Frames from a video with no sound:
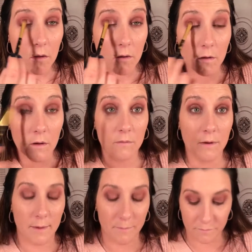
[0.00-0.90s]
All
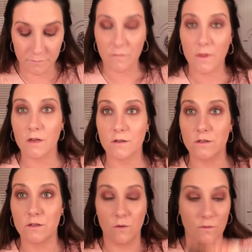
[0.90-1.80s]
right,
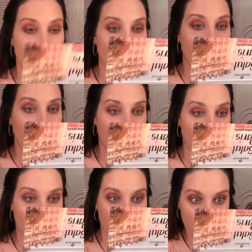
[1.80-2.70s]
so now
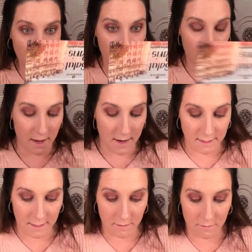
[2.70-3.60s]
that I have that
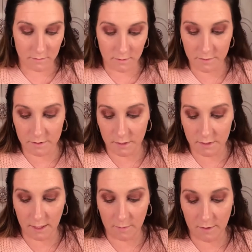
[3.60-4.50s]
down, I'm just going to
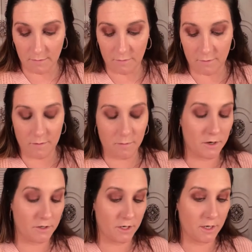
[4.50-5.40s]
take my fluffy
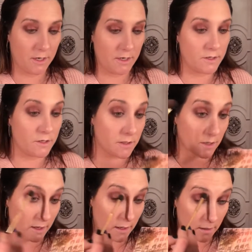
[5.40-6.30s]
brush again and just
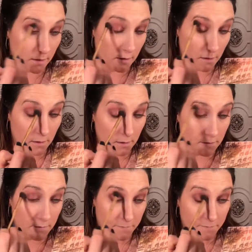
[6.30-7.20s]
kind of
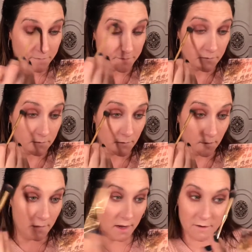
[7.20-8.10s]

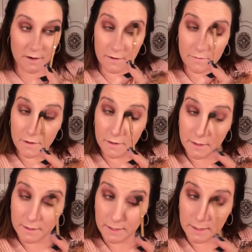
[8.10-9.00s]
marry
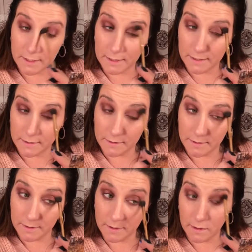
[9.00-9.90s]
everything
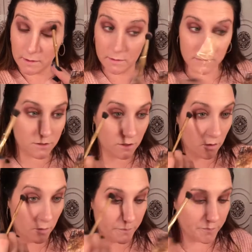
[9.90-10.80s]
together.
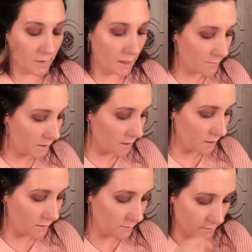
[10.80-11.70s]
So I'm going to
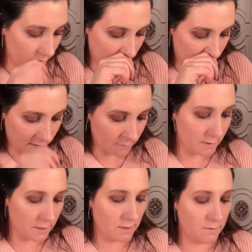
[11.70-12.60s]
use, I think I'm
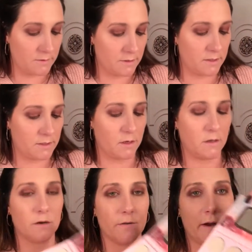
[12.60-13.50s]
going to use this
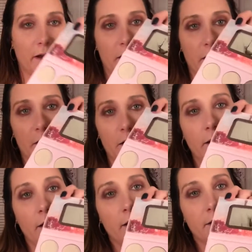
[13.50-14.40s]
color right here
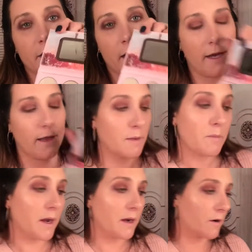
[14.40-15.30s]
to highlight
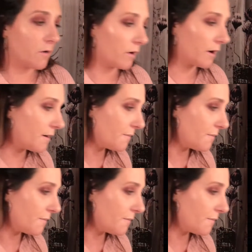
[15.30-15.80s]
my inner corner.